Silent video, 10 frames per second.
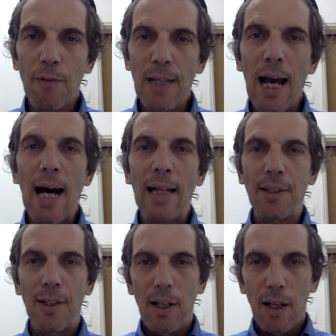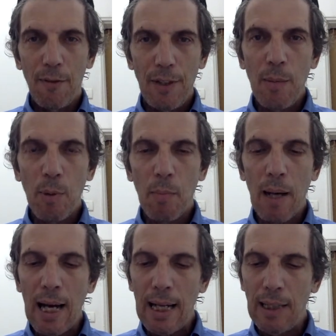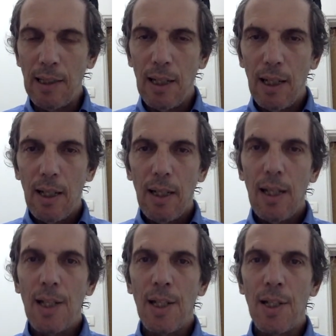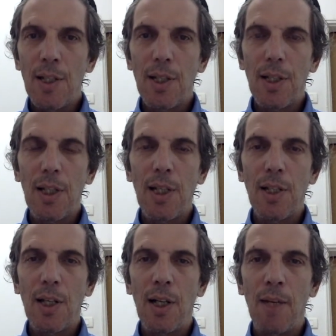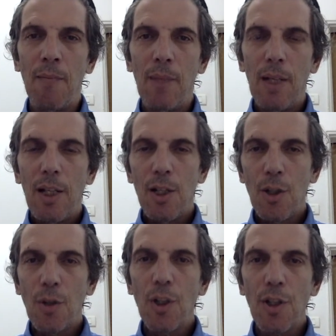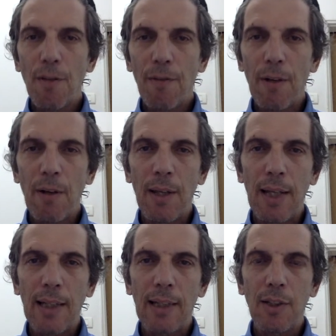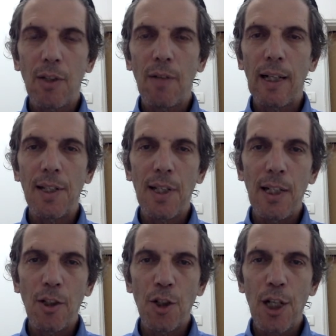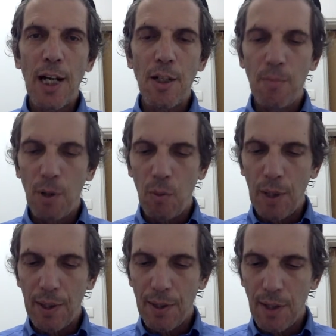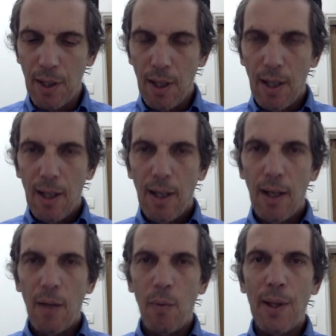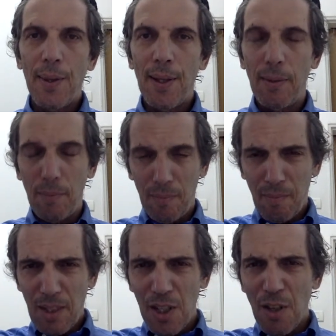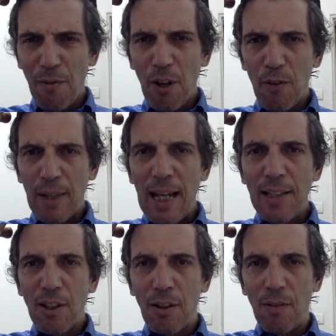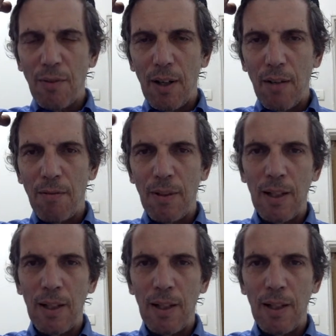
of Da'at, of deeper mind, is is a pseudo sephira that sort of like is interchangeable with the, uh, with the sephir of Keter of of,